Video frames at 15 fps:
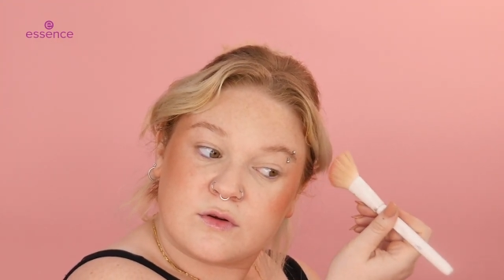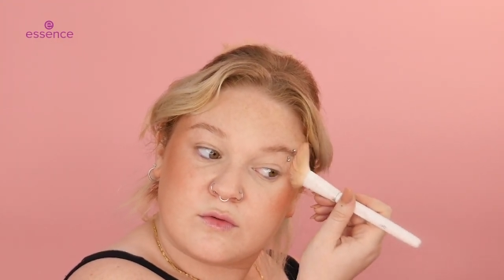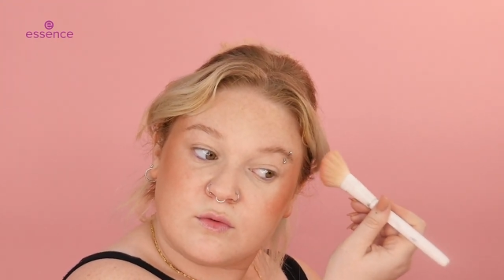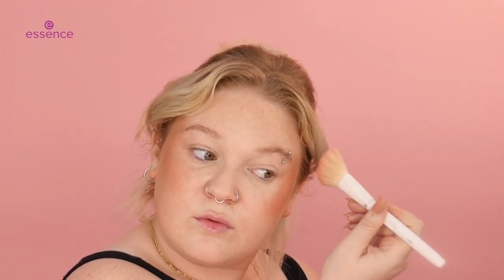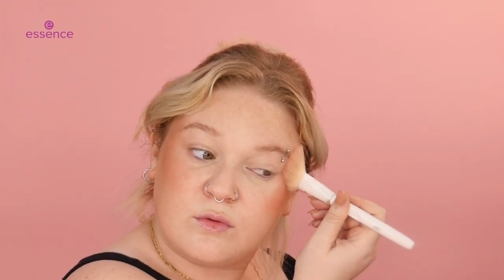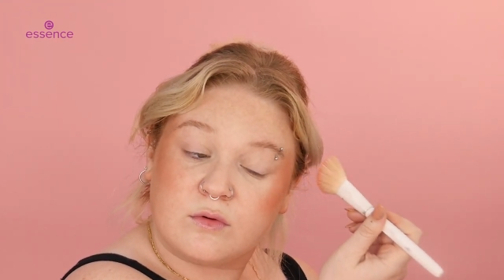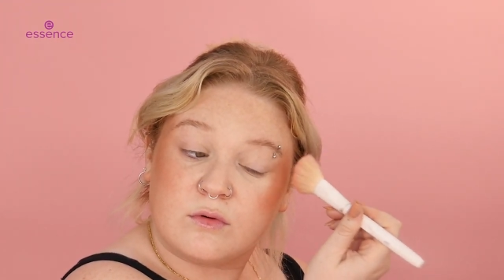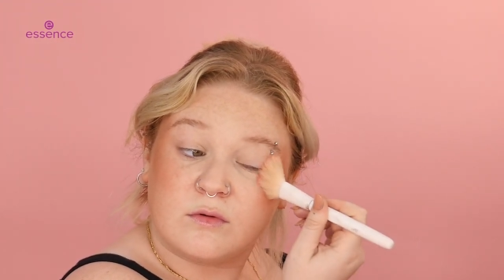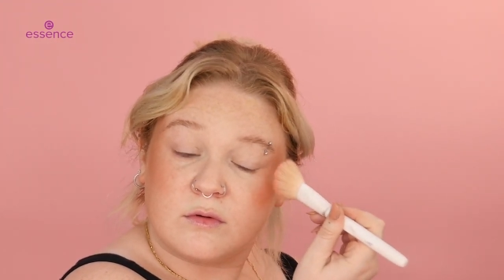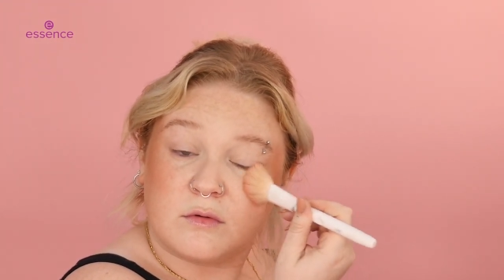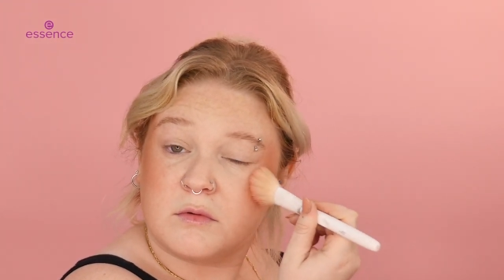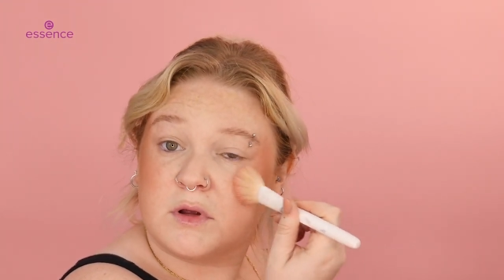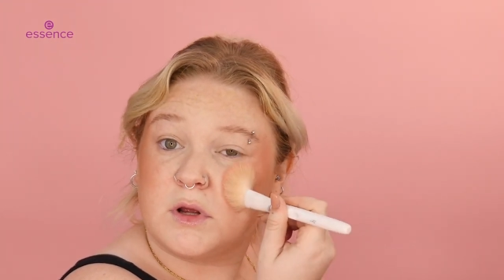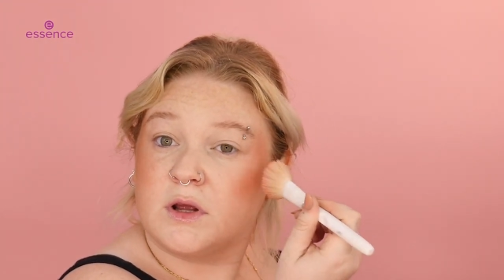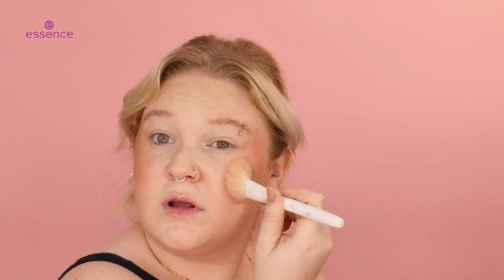Ooh,
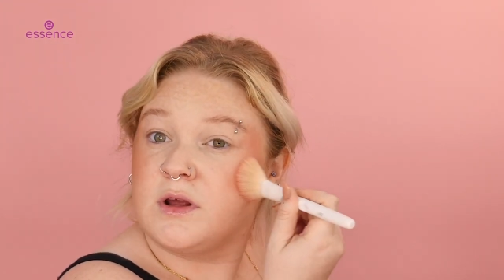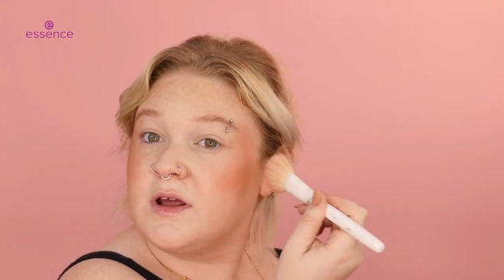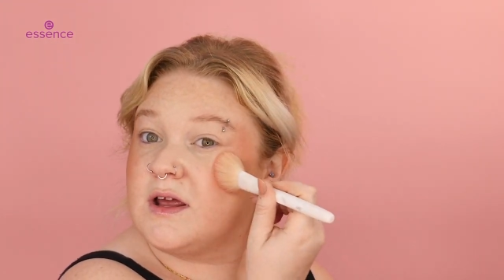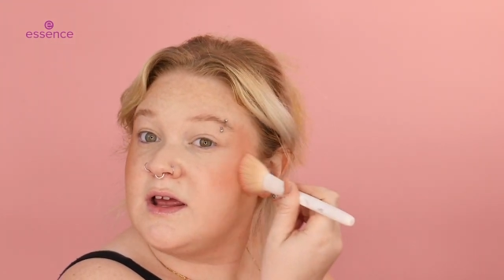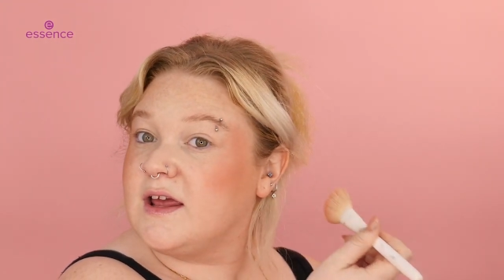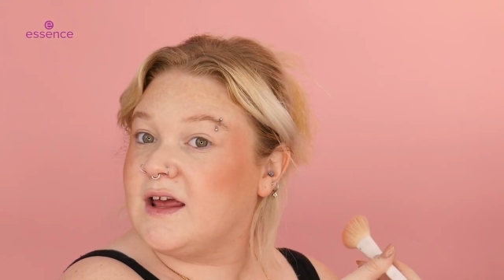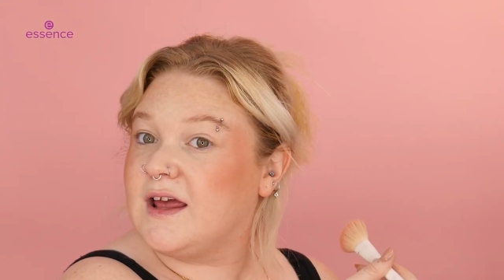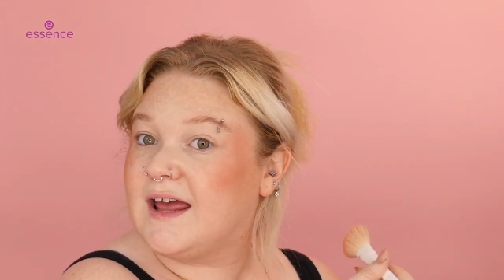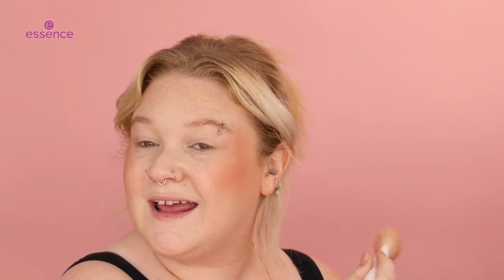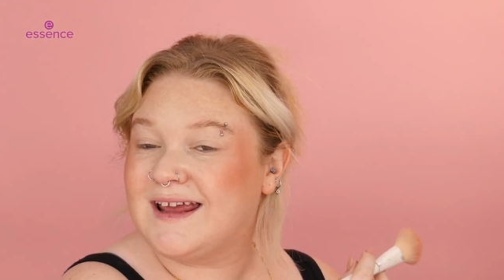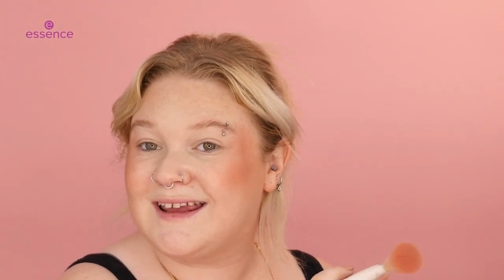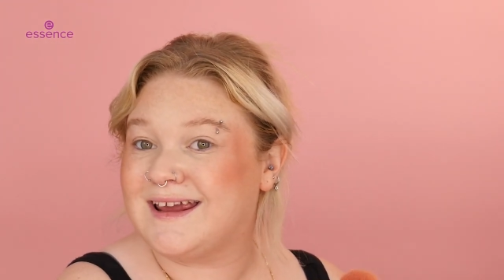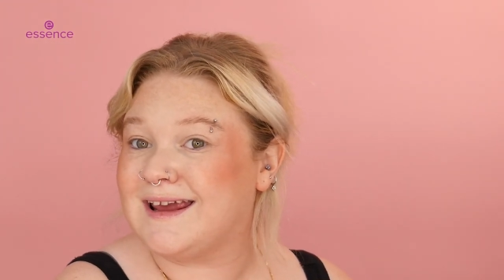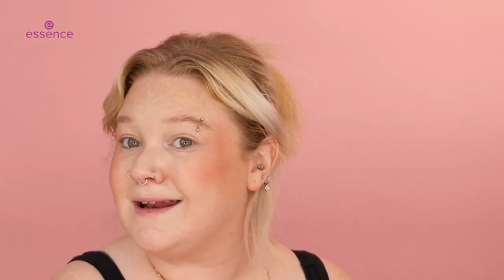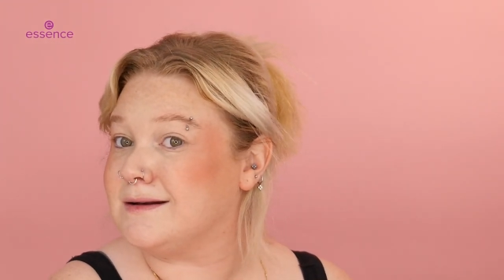
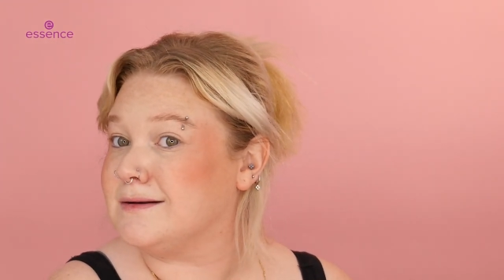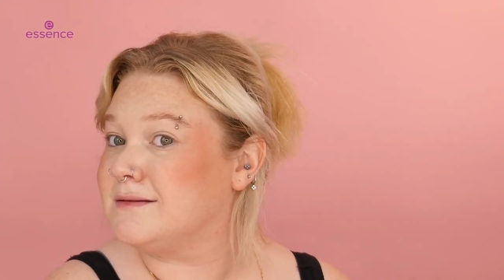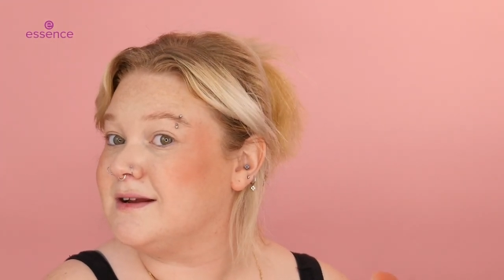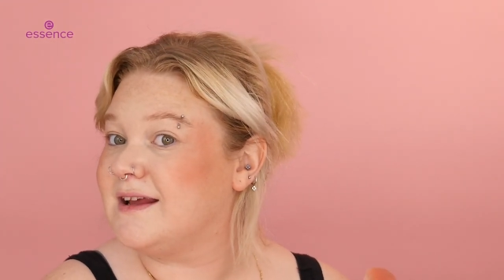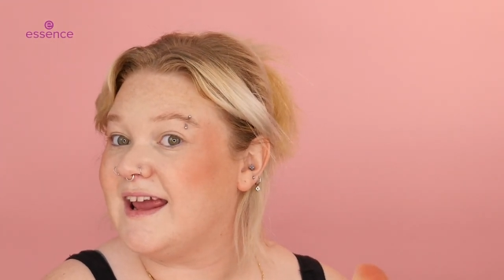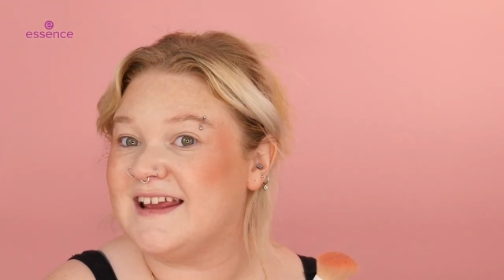again,